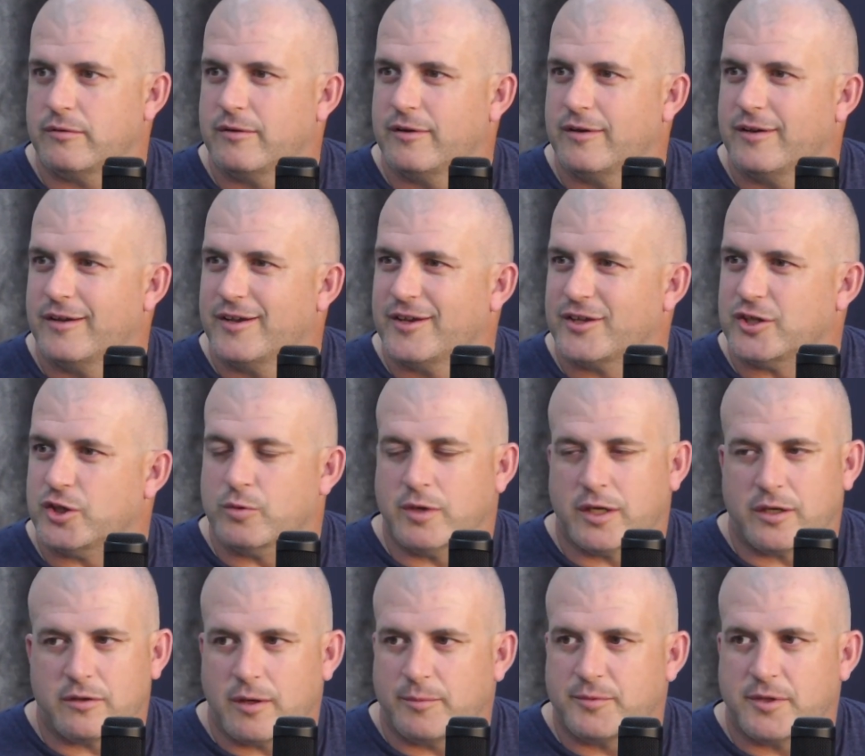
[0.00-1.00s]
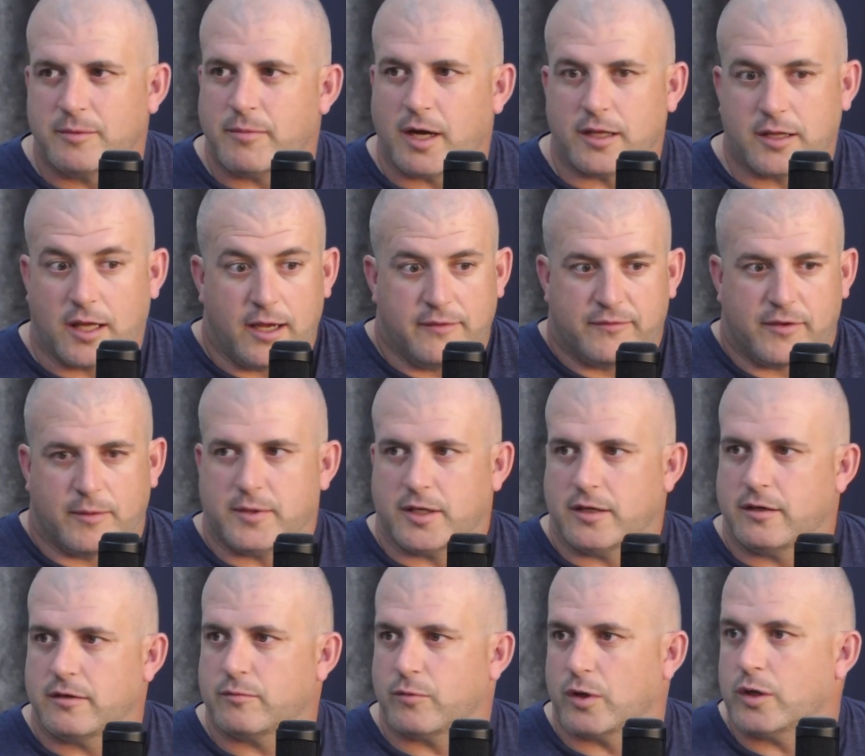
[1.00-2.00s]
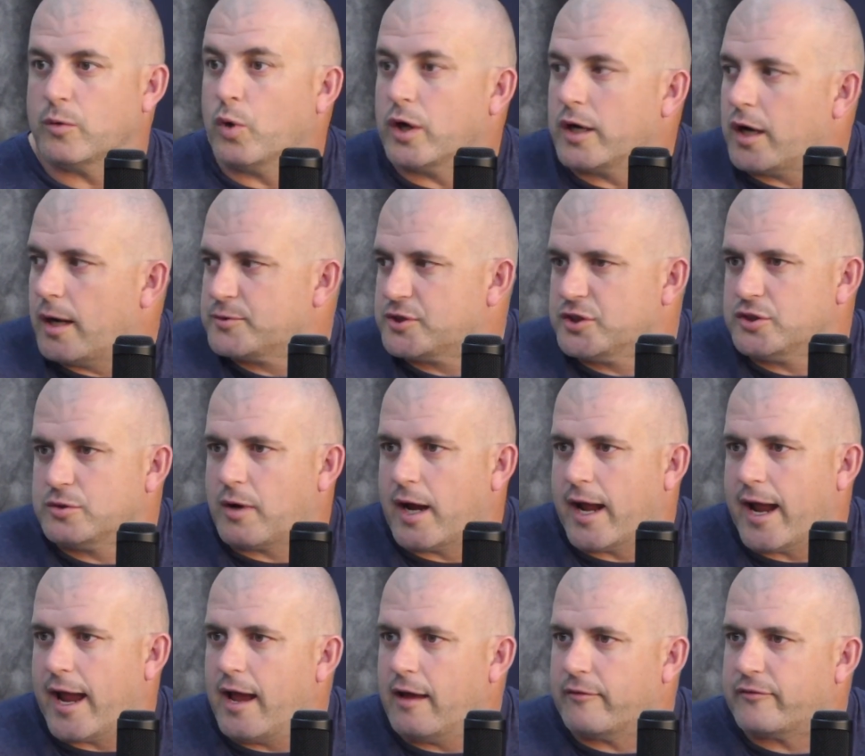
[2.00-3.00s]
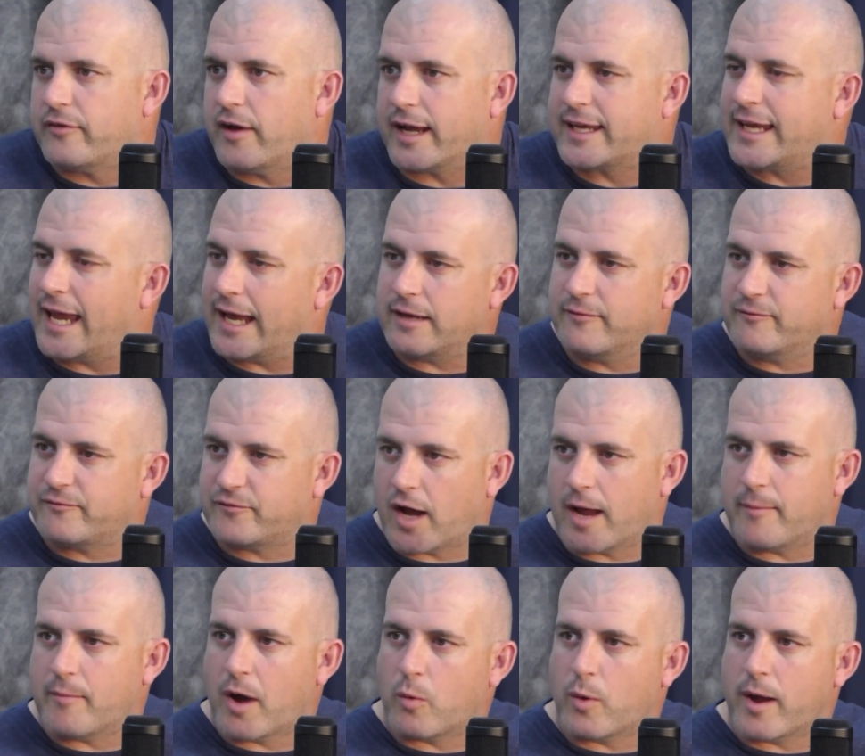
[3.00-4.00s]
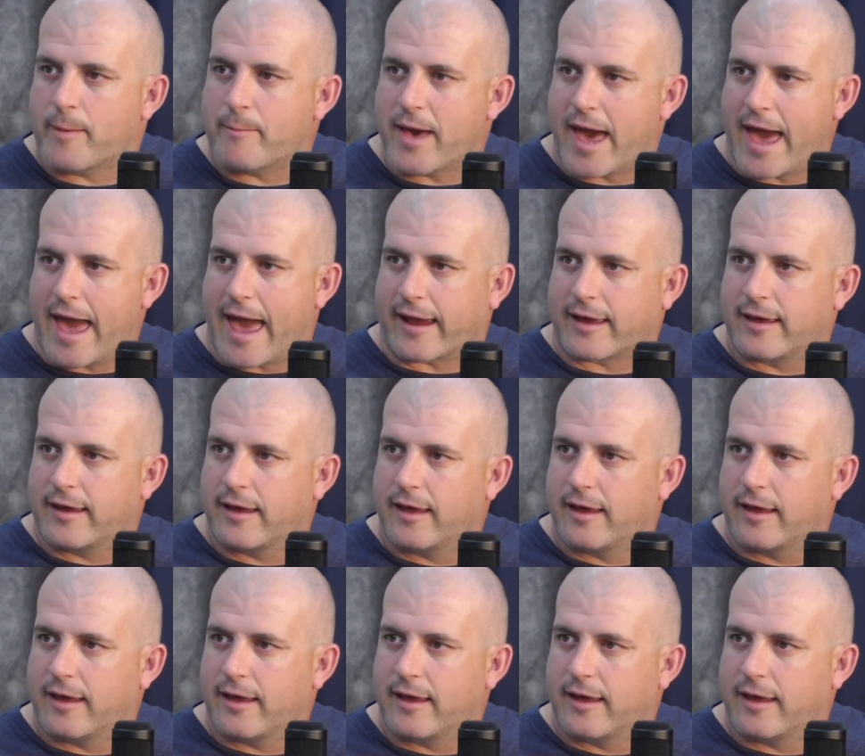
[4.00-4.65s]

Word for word: Yeah. You interrupted my life. I'm here. What what option do I have? I can't even find my way back